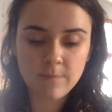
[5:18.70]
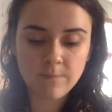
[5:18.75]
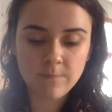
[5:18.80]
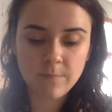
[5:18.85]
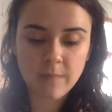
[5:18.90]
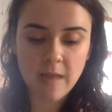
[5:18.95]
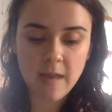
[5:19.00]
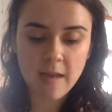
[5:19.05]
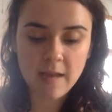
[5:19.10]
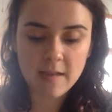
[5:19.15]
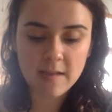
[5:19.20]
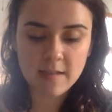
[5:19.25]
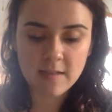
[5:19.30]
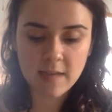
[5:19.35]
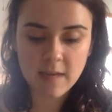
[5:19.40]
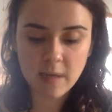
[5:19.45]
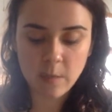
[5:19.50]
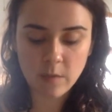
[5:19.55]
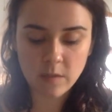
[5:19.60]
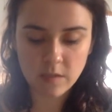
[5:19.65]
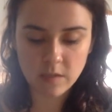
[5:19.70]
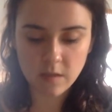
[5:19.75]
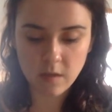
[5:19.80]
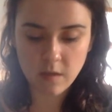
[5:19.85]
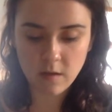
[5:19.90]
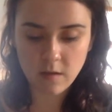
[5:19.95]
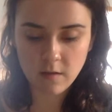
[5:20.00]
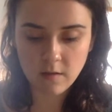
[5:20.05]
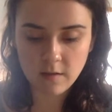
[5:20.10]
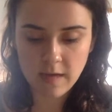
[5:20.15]
At his side was a
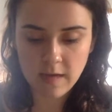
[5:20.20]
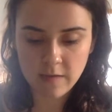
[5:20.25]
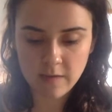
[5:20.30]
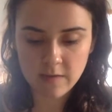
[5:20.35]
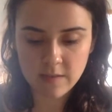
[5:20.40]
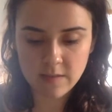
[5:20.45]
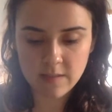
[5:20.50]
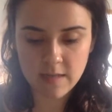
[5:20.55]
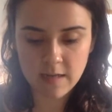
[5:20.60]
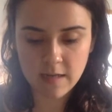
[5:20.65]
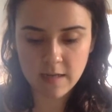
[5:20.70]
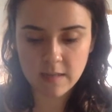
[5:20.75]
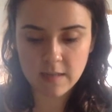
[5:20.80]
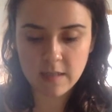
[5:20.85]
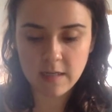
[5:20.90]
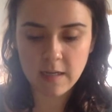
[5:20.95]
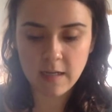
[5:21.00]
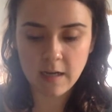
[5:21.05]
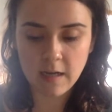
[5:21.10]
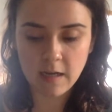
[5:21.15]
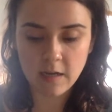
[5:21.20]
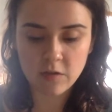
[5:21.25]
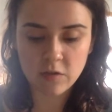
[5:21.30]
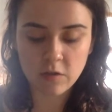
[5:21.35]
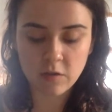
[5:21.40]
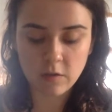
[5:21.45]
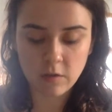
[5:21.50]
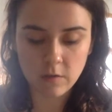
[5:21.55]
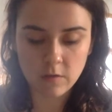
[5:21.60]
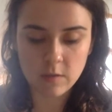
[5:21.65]
tall canvas sack containing extra
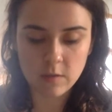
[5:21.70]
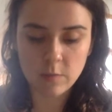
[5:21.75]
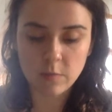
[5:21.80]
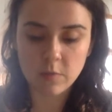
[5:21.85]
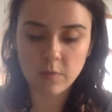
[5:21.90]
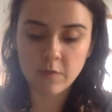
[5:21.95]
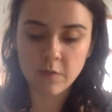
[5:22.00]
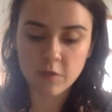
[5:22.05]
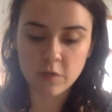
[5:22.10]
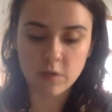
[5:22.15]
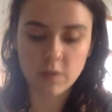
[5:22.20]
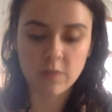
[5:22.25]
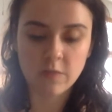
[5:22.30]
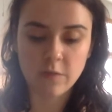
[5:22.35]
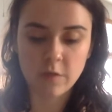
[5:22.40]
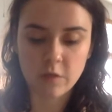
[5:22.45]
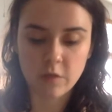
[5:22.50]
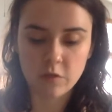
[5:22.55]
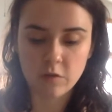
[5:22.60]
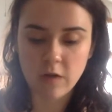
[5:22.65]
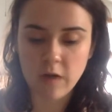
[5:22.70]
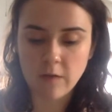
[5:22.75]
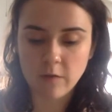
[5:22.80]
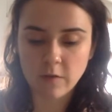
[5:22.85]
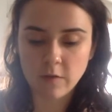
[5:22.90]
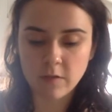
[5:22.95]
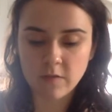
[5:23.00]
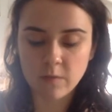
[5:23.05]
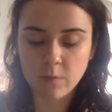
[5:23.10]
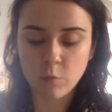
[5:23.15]
clothes and provisions for his
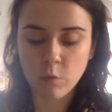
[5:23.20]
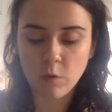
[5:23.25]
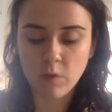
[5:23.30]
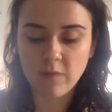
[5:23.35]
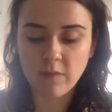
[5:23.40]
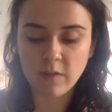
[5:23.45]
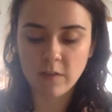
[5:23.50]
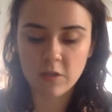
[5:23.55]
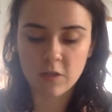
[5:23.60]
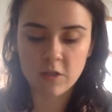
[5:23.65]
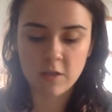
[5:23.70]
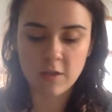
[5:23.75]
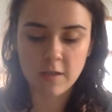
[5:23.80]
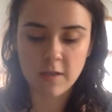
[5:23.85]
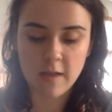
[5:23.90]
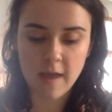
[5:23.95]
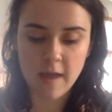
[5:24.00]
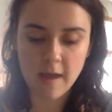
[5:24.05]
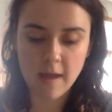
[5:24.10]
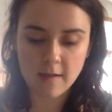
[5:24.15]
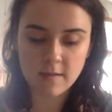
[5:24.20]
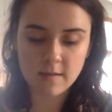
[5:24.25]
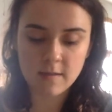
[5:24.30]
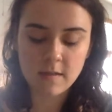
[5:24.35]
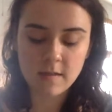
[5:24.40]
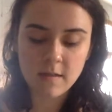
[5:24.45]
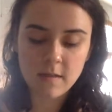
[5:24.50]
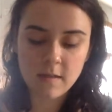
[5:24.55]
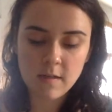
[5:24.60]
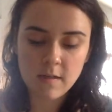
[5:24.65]
travels from one village to the next.
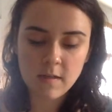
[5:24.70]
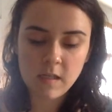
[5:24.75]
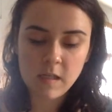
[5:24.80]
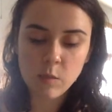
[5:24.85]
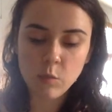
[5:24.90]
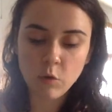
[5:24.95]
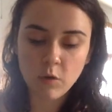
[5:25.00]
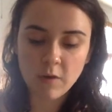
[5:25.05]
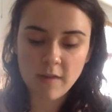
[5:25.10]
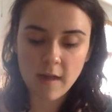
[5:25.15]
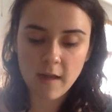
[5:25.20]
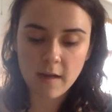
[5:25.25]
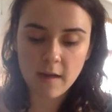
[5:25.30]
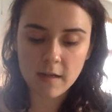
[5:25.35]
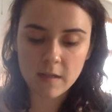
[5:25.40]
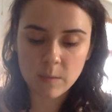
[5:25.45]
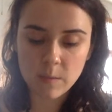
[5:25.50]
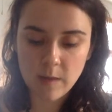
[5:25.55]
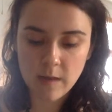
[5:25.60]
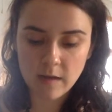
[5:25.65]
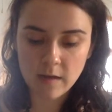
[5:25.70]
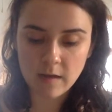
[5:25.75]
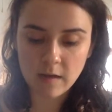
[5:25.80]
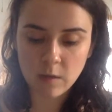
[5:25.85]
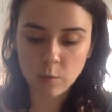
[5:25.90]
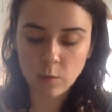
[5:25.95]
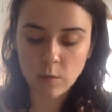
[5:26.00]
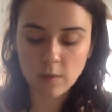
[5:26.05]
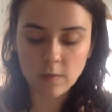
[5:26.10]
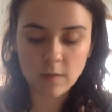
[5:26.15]
He wore that on his back
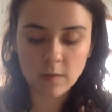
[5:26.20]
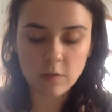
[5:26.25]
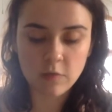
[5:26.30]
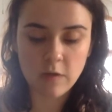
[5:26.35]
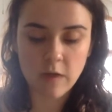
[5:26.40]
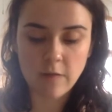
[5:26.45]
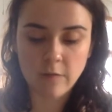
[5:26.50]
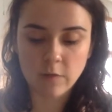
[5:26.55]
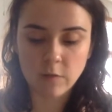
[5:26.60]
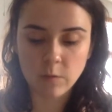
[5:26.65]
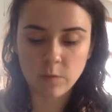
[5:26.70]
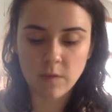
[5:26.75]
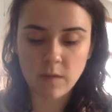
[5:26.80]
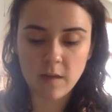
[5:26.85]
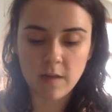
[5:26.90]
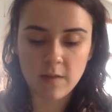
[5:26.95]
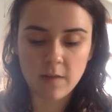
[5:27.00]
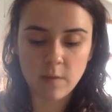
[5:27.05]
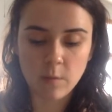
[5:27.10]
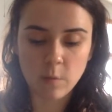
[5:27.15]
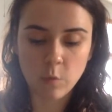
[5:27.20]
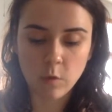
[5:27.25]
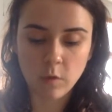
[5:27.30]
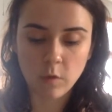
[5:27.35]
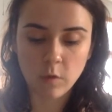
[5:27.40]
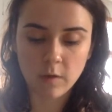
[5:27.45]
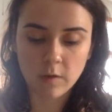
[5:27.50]
and rarely traveled with anything more.